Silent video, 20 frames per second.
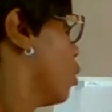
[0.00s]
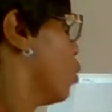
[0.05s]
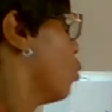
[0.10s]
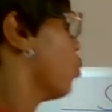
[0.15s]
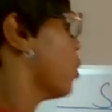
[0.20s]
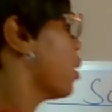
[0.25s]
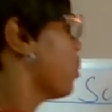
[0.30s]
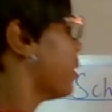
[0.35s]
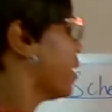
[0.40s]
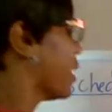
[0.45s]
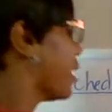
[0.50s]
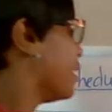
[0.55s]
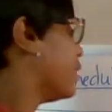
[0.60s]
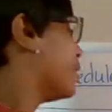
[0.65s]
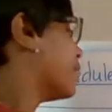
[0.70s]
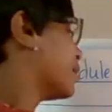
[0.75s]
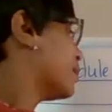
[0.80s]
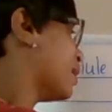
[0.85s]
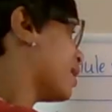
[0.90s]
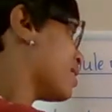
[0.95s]
We will
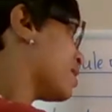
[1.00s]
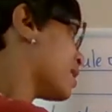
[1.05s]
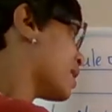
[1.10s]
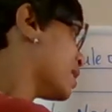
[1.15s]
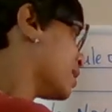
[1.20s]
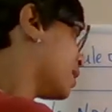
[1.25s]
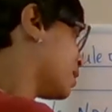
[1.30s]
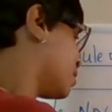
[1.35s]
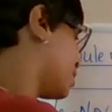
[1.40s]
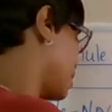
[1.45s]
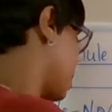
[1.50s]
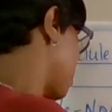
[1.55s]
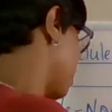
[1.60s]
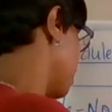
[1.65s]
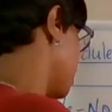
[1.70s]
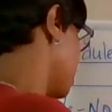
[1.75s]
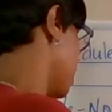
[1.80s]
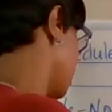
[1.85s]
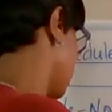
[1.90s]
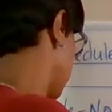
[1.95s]
collect nothing in
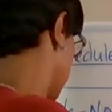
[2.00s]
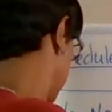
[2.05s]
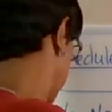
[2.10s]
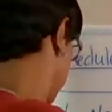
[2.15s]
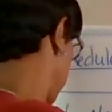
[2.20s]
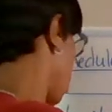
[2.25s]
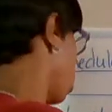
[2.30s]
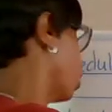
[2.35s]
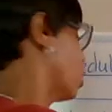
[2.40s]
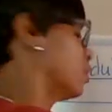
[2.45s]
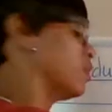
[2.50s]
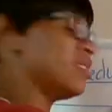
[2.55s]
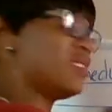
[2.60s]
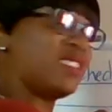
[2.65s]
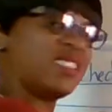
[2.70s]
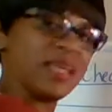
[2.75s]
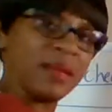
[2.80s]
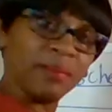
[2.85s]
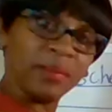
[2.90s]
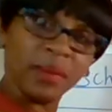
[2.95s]
December for
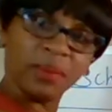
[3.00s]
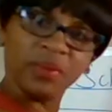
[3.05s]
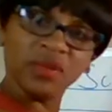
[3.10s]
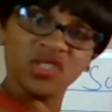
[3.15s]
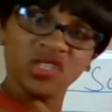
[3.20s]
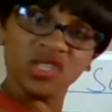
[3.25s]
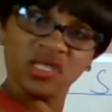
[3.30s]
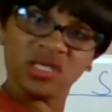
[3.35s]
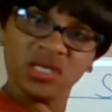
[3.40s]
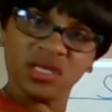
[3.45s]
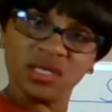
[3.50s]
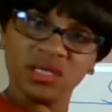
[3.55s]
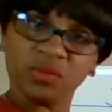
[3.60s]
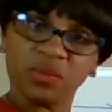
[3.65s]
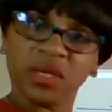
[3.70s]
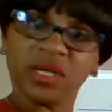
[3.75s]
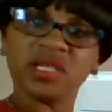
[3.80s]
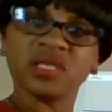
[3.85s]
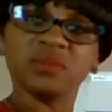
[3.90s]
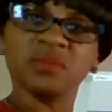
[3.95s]
December purchases
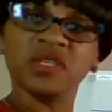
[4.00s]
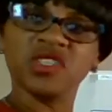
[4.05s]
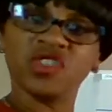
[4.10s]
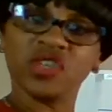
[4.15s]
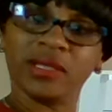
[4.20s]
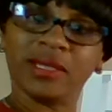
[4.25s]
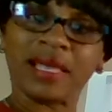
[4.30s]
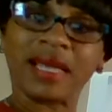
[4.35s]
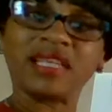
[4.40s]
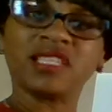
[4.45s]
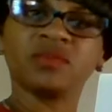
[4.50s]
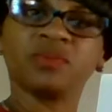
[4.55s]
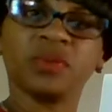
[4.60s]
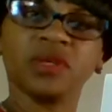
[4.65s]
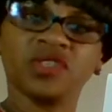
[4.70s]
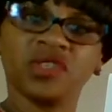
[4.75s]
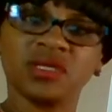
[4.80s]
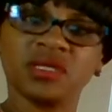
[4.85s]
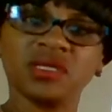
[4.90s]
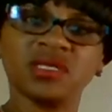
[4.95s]
because merchandise
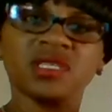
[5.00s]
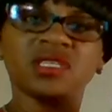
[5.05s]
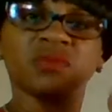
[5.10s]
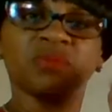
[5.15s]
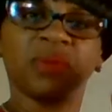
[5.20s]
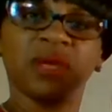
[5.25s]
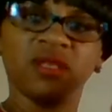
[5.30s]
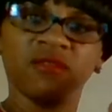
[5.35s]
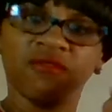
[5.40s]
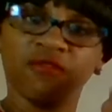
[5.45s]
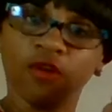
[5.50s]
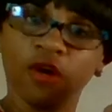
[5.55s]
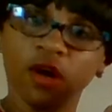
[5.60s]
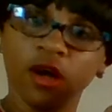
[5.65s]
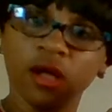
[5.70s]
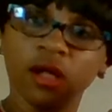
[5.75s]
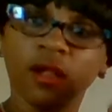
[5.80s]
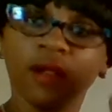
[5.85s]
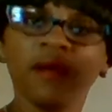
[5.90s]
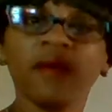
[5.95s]
purchases is paid
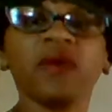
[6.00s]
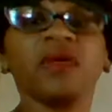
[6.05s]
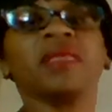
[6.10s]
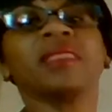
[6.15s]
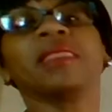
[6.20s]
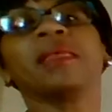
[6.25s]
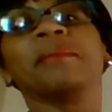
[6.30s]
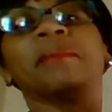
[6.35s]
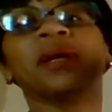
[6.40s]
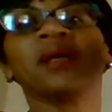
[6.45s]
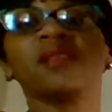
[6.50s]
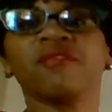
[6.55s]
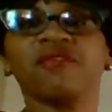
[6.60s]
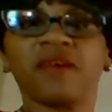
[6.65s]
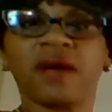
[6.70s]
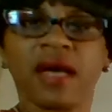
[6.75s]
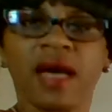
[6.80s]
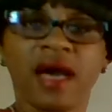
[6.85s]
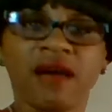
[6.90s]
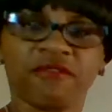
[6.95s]
for in the month
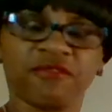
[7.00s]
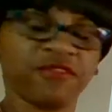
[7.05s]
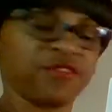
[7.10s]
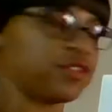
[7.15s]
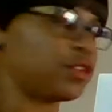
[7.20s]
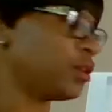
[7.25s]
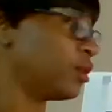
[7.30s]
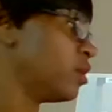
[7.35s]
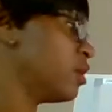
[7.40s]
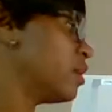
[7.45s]
after